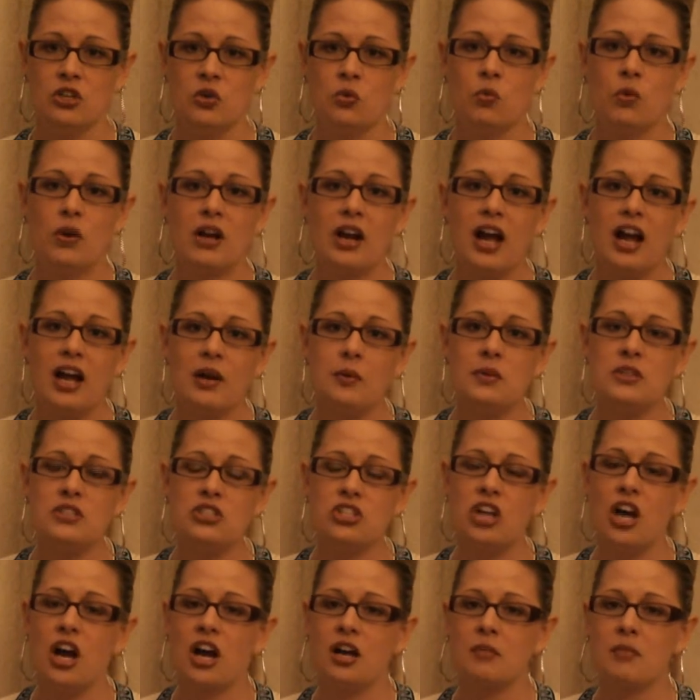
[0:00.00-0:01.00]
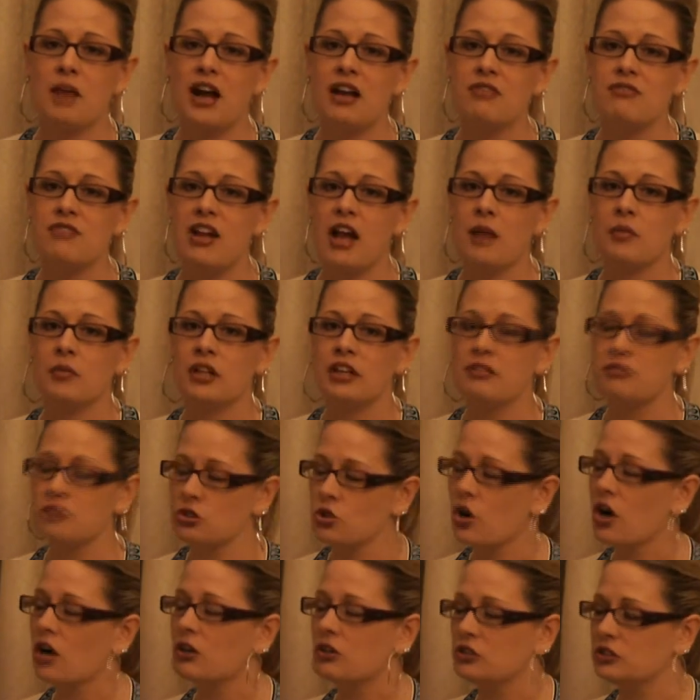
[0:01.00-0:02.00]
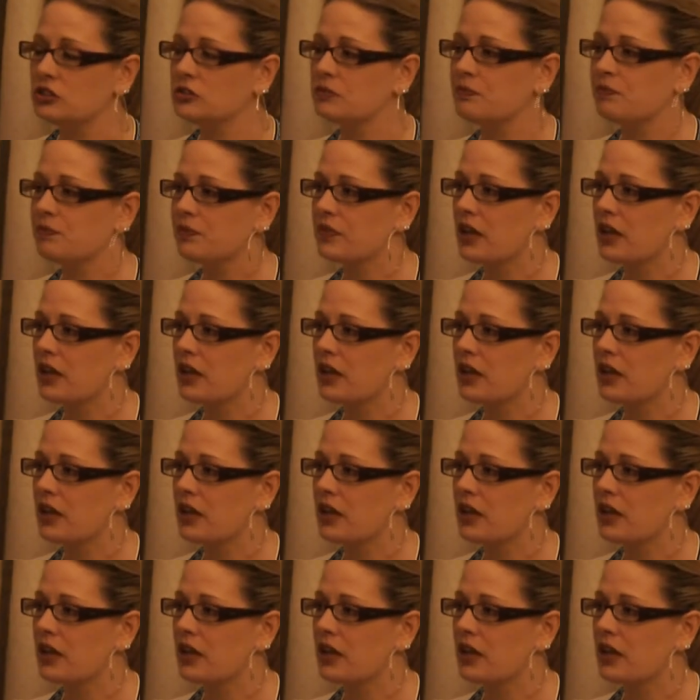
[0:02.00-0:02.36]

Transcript: When I was young, my family struggled.